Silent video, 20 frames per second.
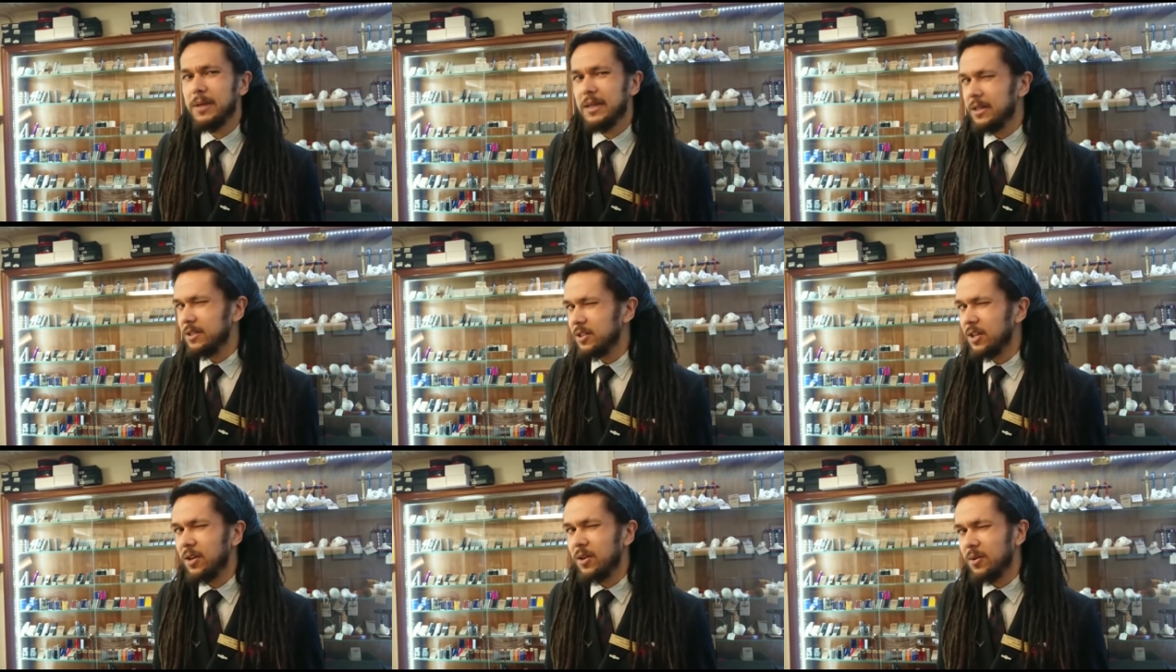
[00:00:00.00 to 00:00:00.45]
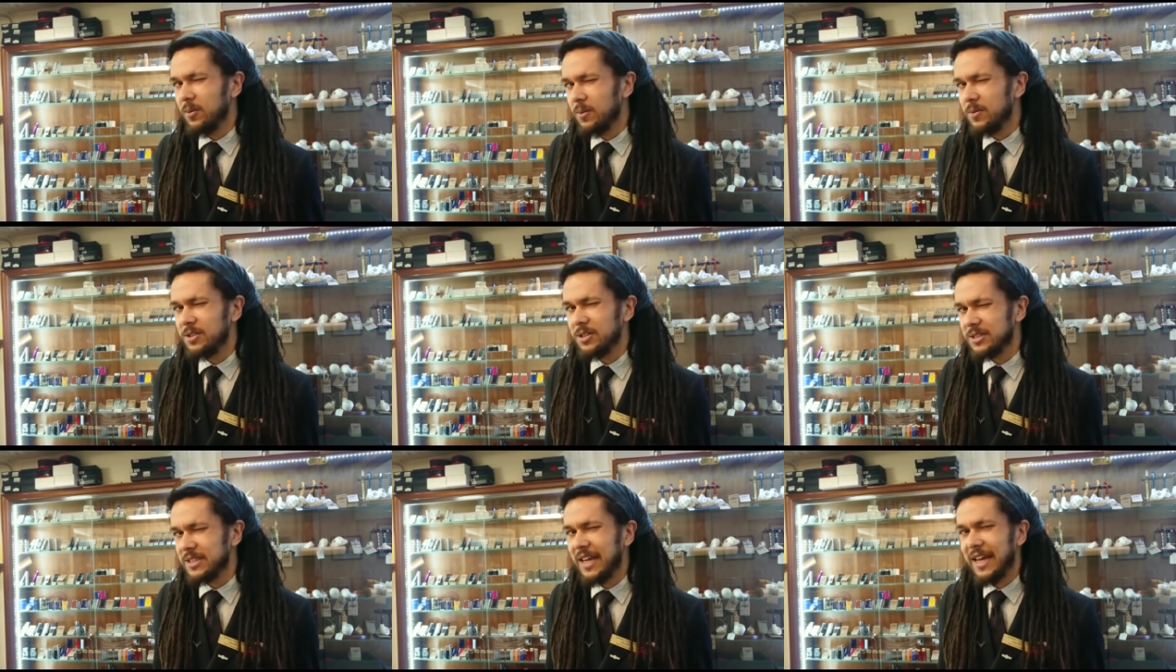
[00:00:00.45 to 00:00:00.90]
but you do
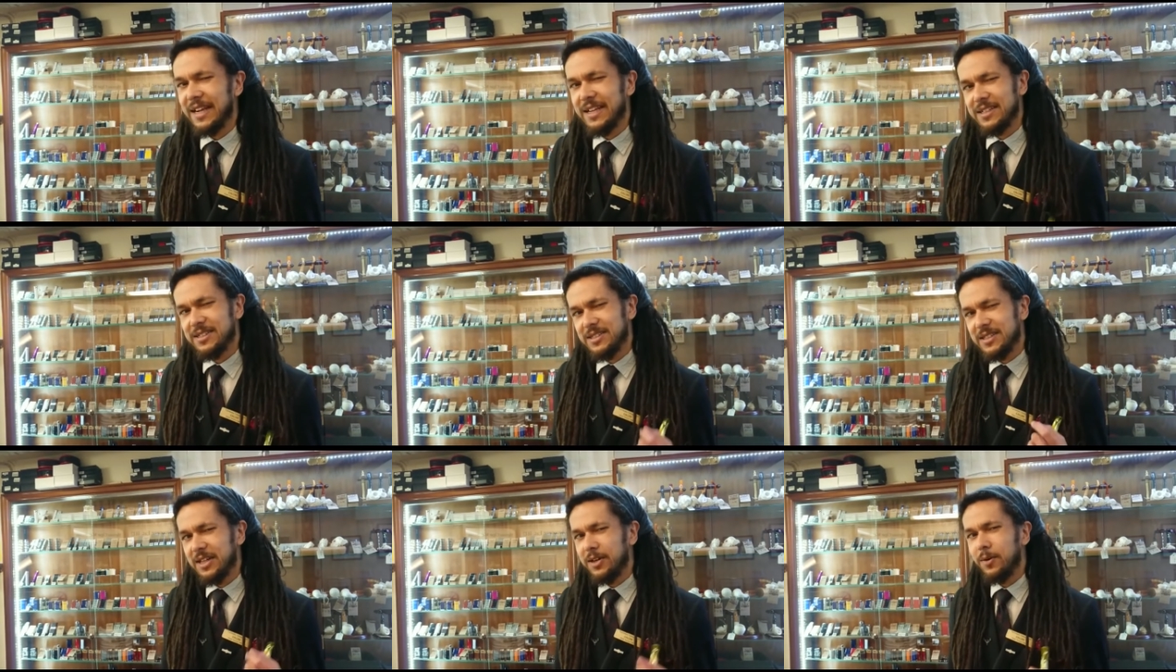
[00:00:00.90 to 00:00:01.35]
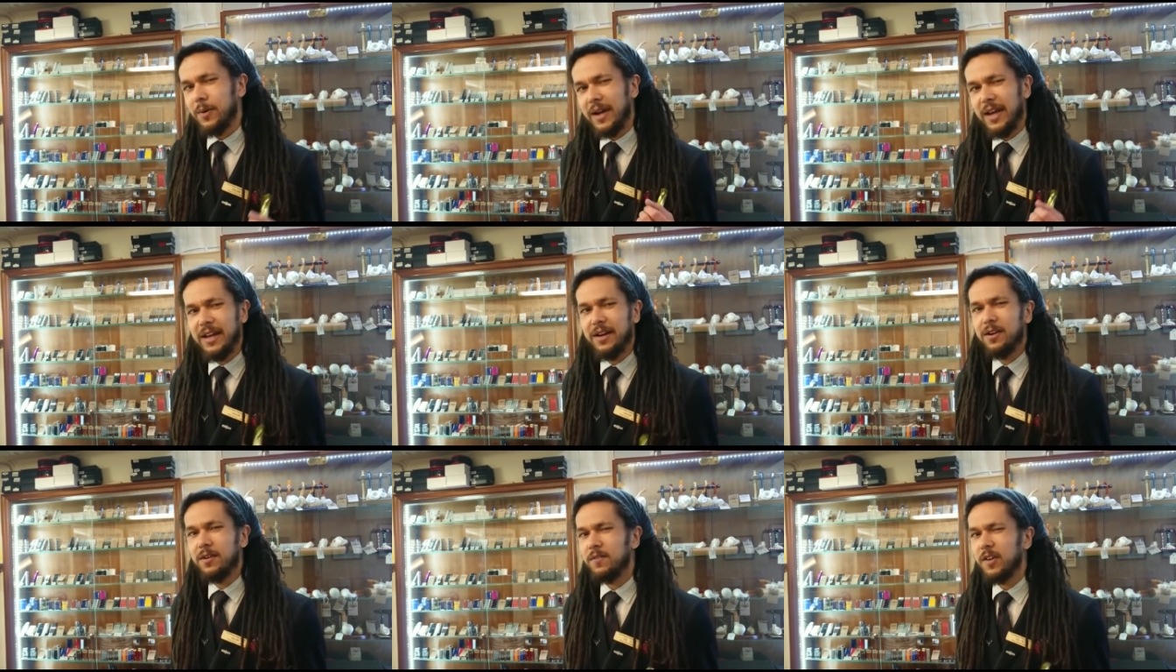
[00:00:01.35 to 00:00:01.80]
just get this little
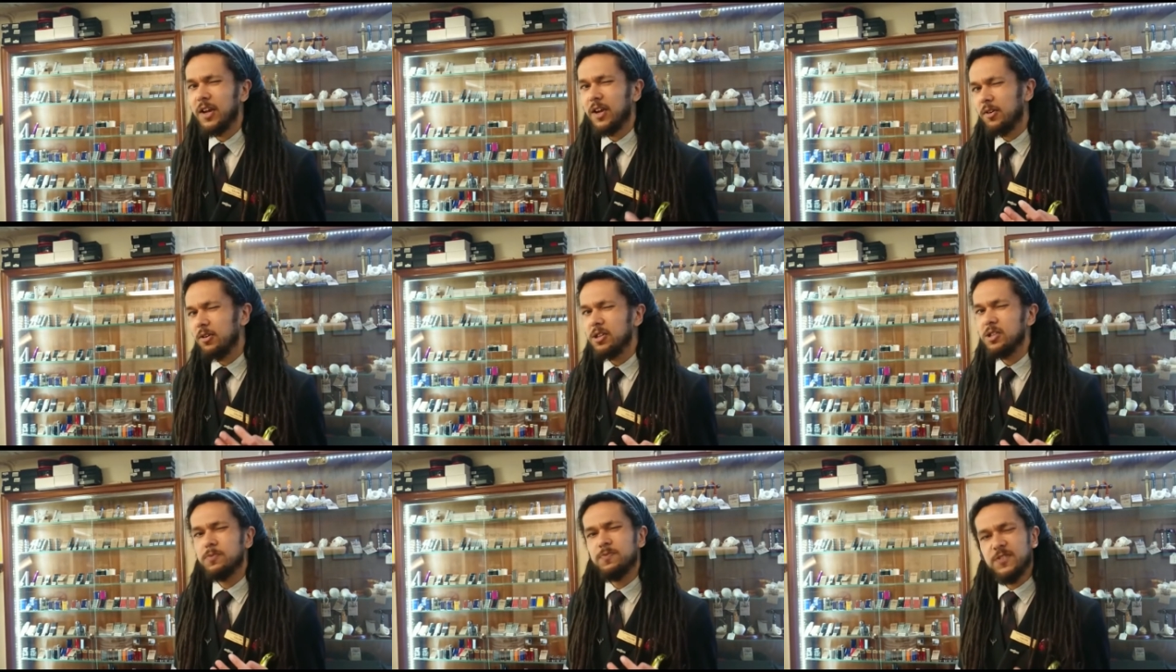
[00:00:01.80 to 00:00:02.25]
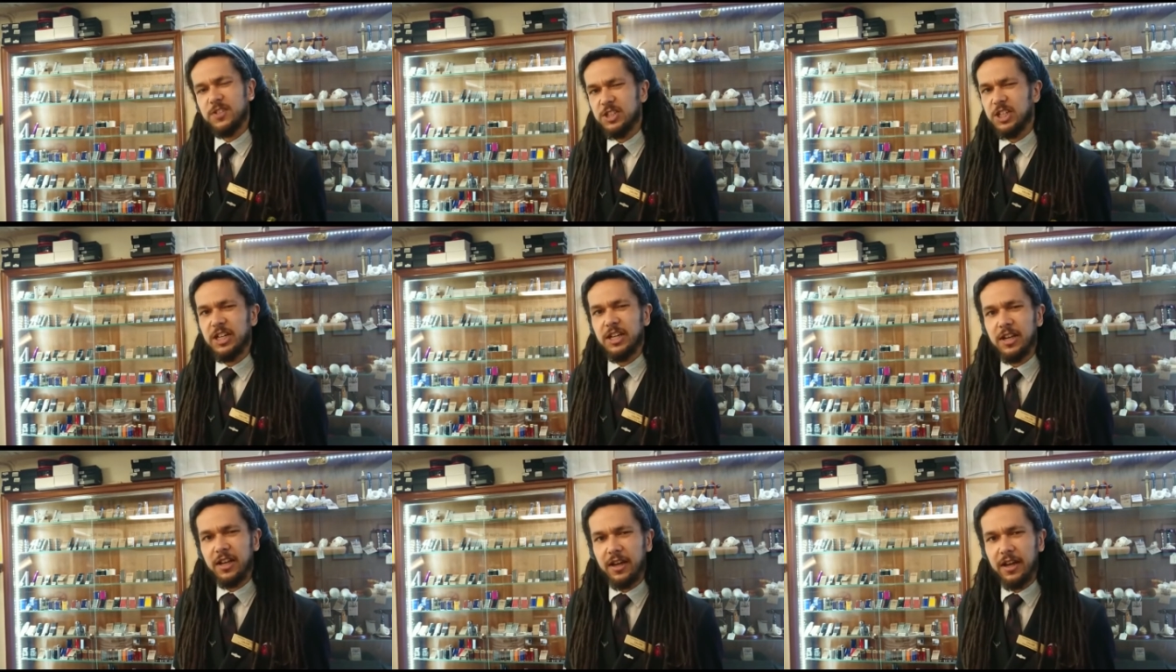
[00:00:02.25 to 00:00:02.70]
hint of like crisp
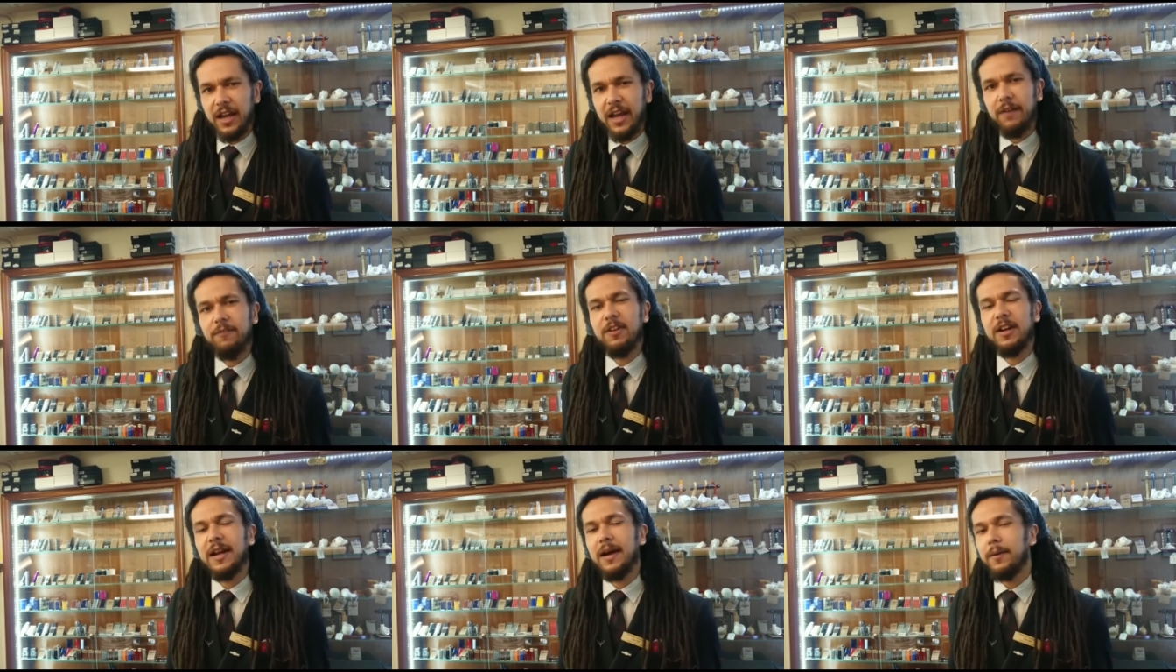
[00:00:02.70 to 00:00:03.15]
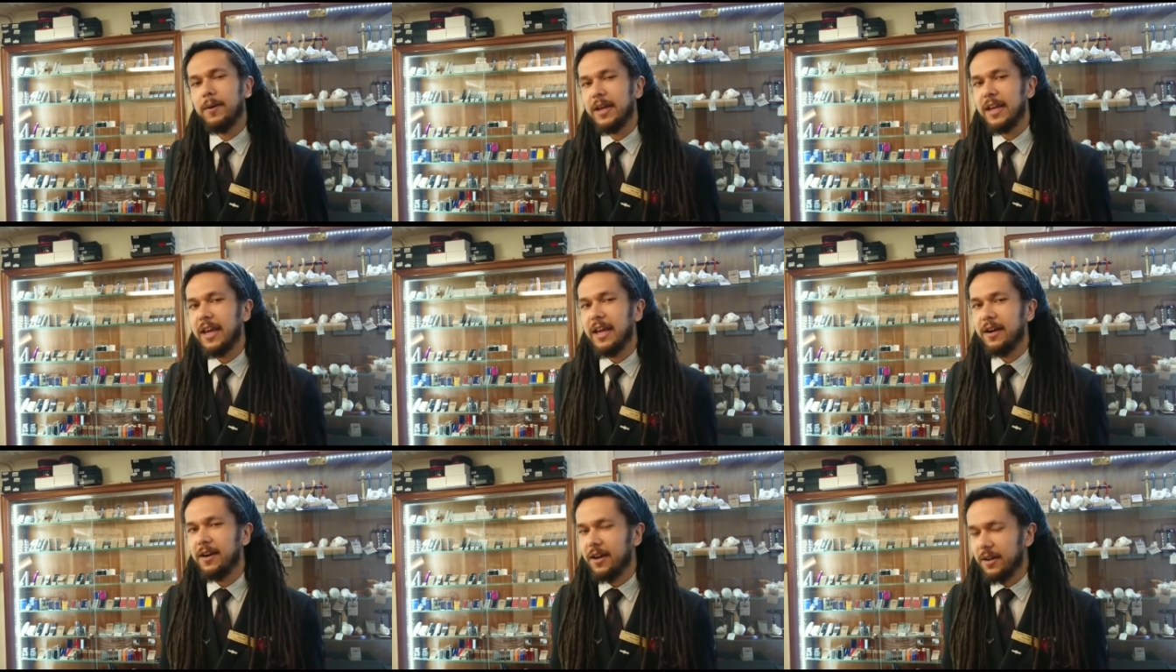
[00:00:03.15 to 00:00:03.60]
Virginia every now and
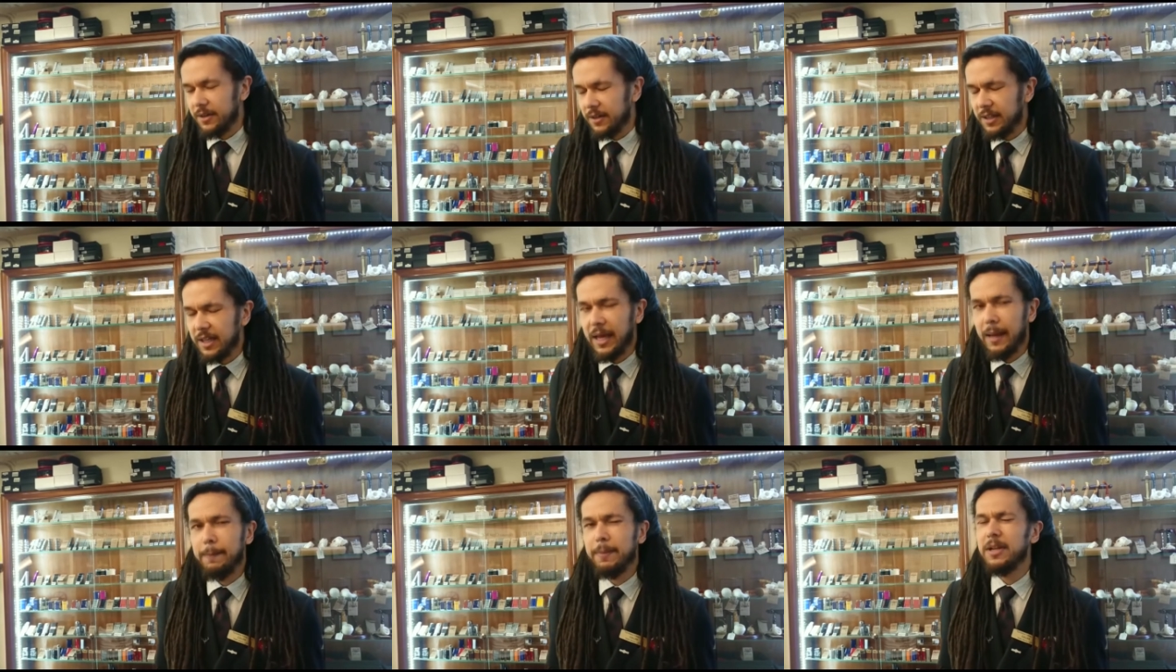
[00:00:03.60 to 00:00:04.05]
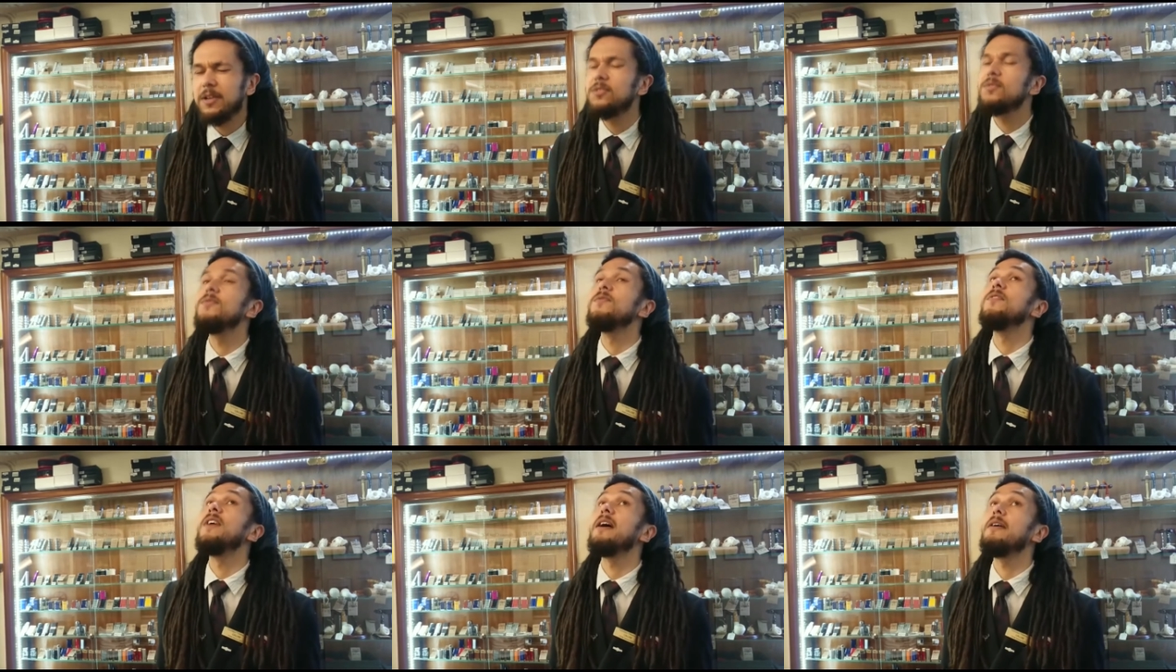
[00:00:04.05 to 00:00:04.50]
again under there, but it's
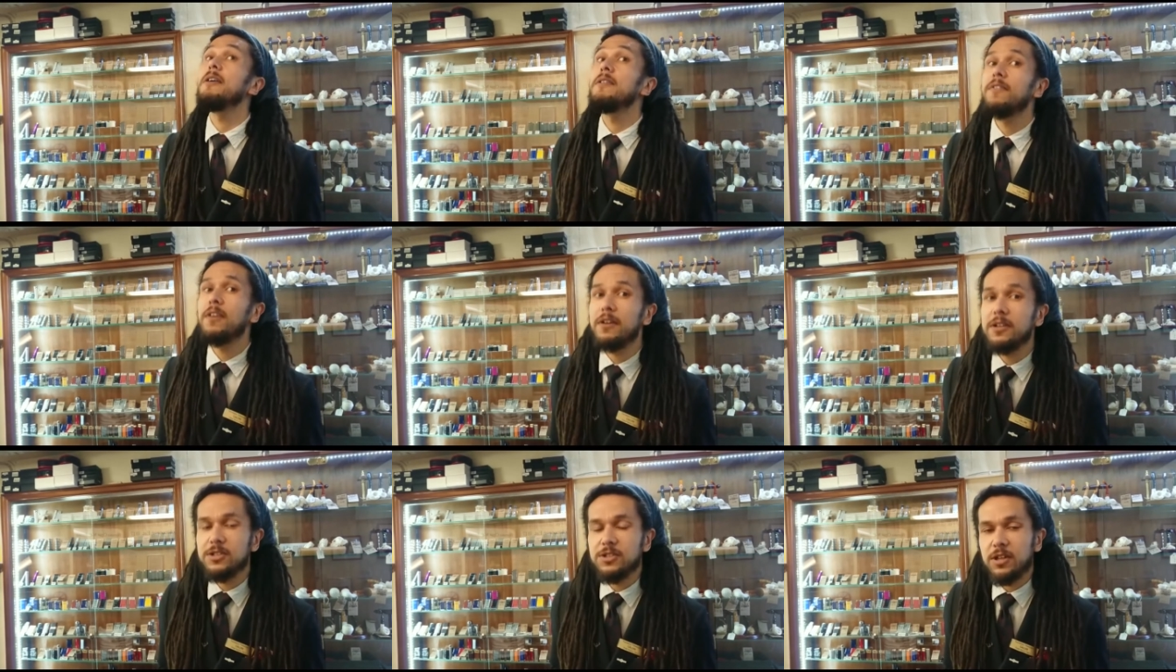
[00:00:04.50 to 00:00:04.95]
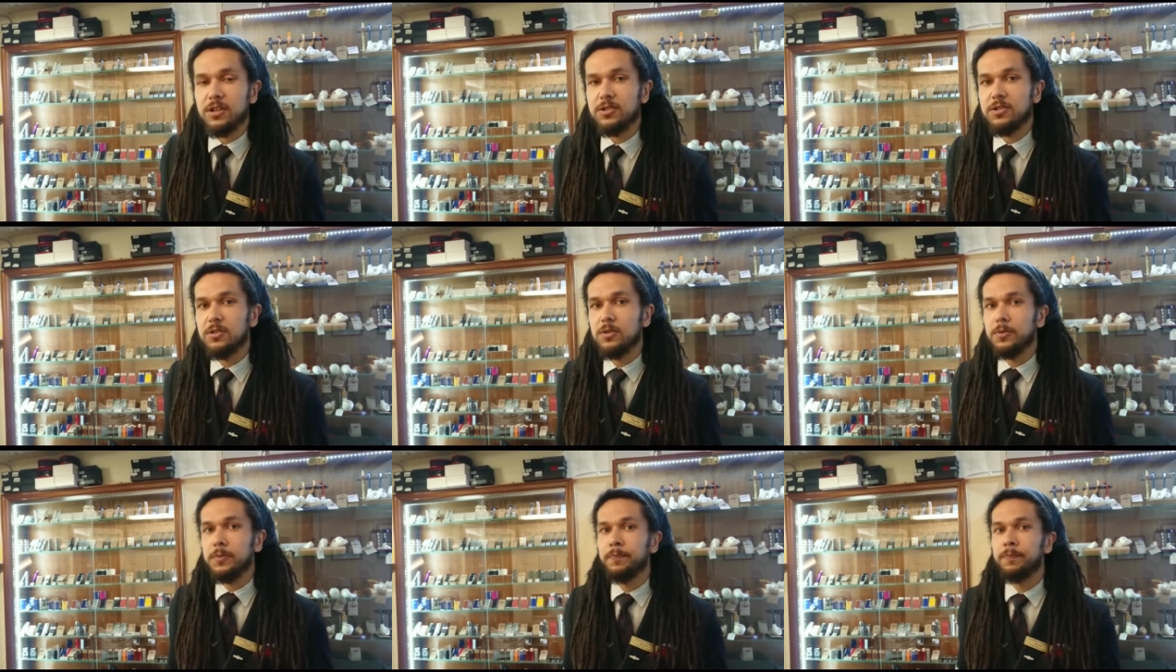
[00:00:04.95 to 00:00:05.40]
very, very
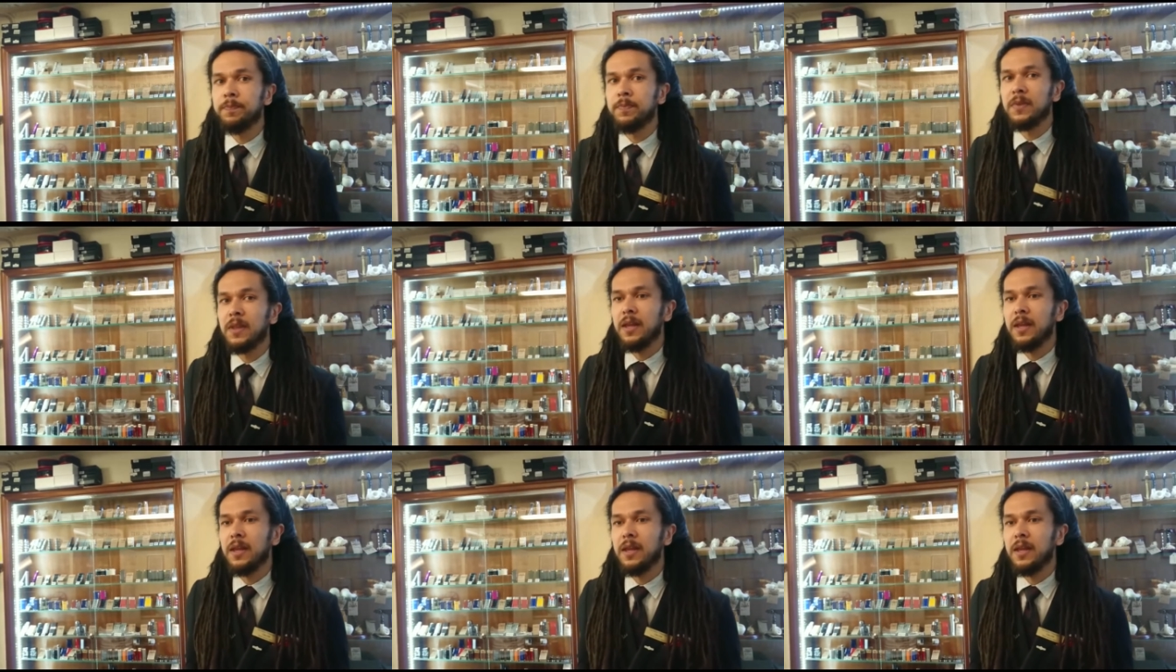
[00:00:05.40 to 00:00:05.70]
subtle.